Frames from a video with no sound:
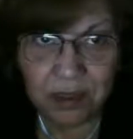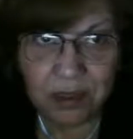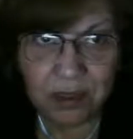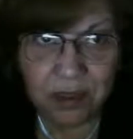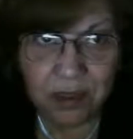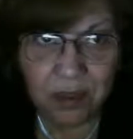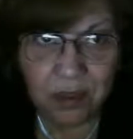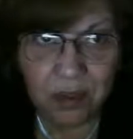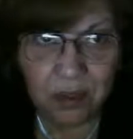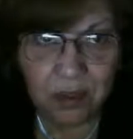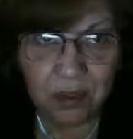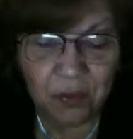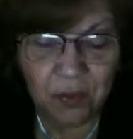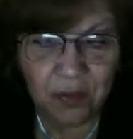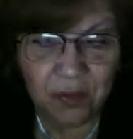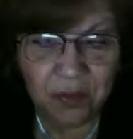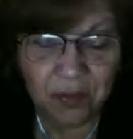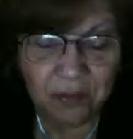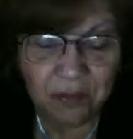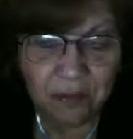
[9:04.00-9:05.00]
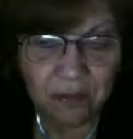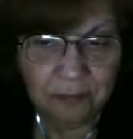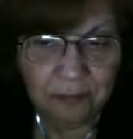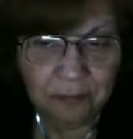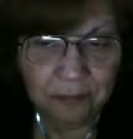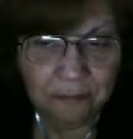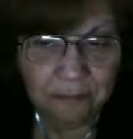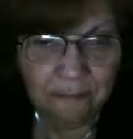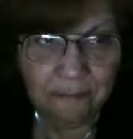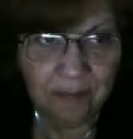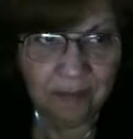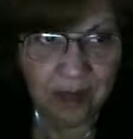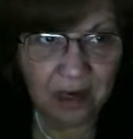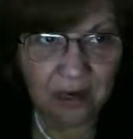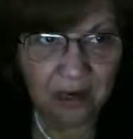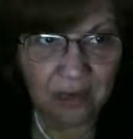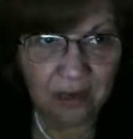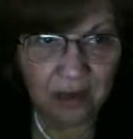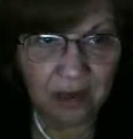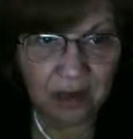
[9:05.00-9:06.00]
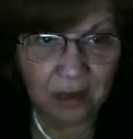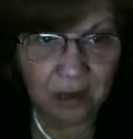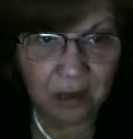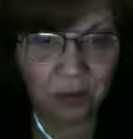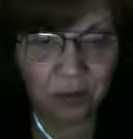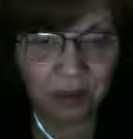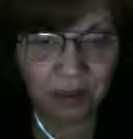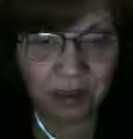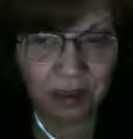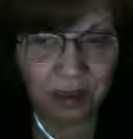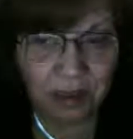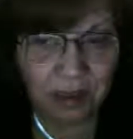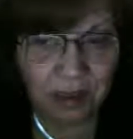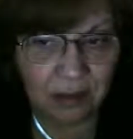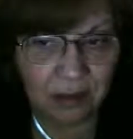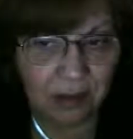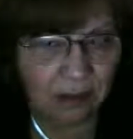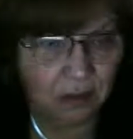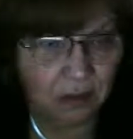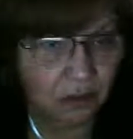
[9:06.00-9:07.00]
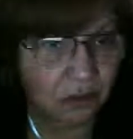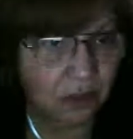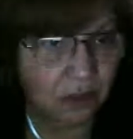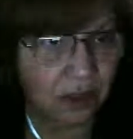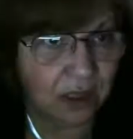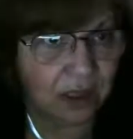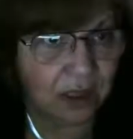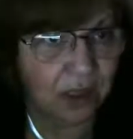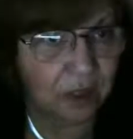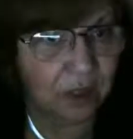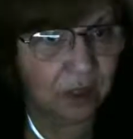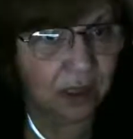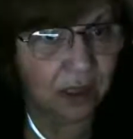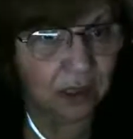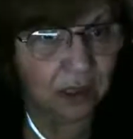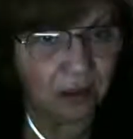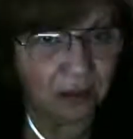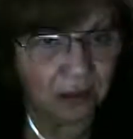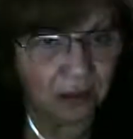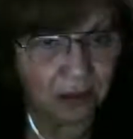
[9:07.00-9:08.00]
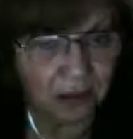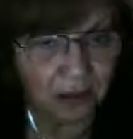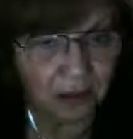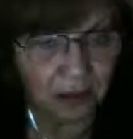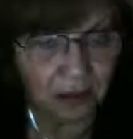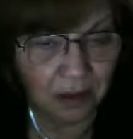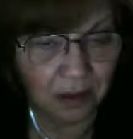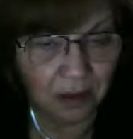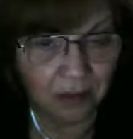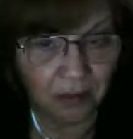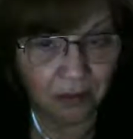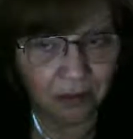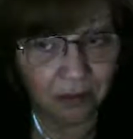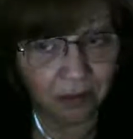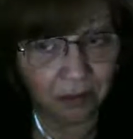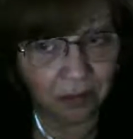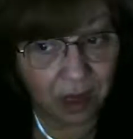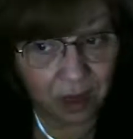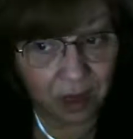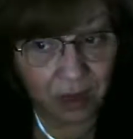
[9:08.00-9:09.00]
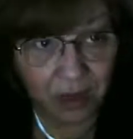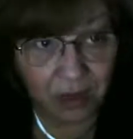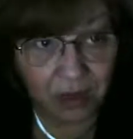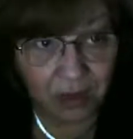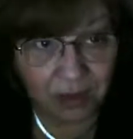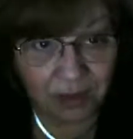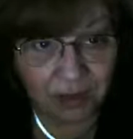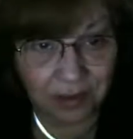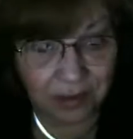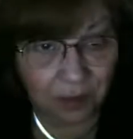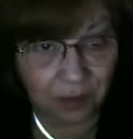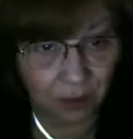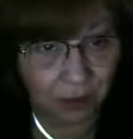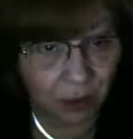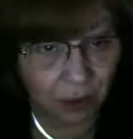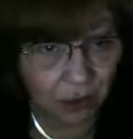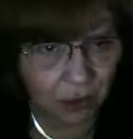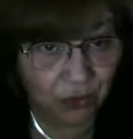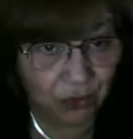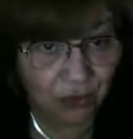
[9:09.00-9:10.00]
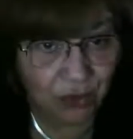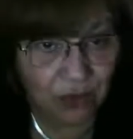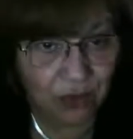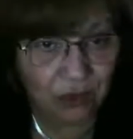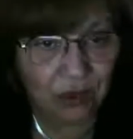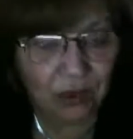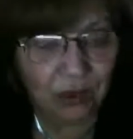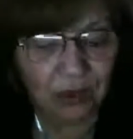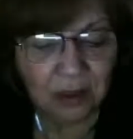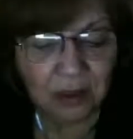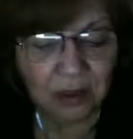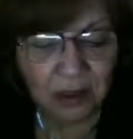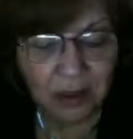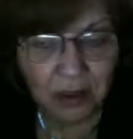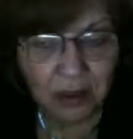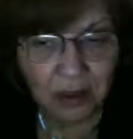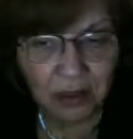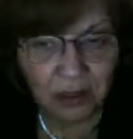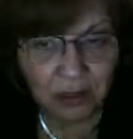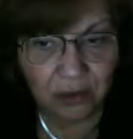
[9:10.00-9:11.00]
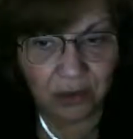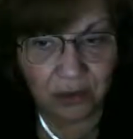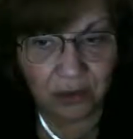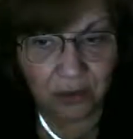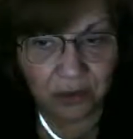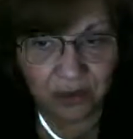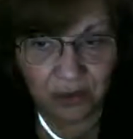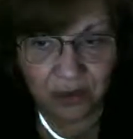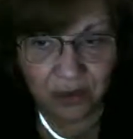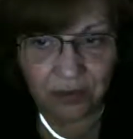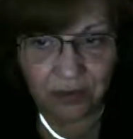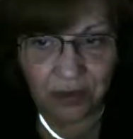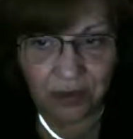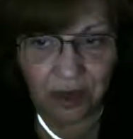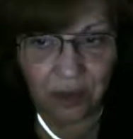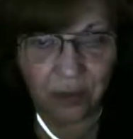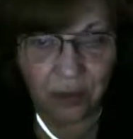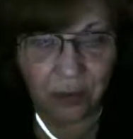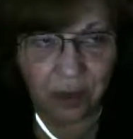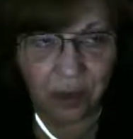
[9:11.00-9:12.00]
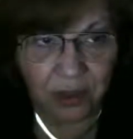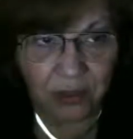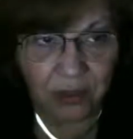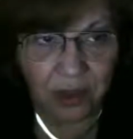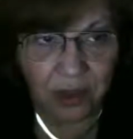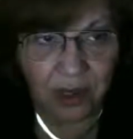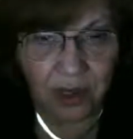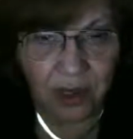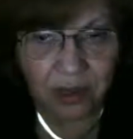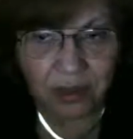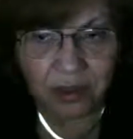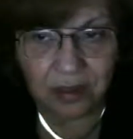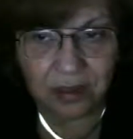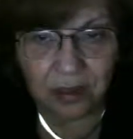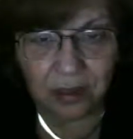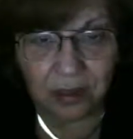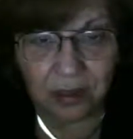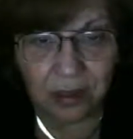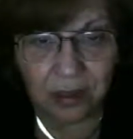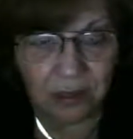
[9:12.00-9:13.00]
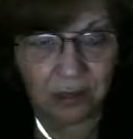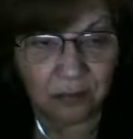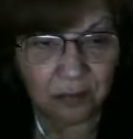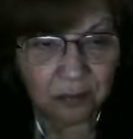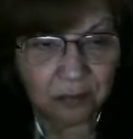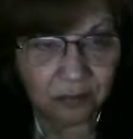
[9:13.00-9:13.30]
stayed with me, if the name Dan rings a bell, maybe the city Boulder, University of Colorado, High Sanel,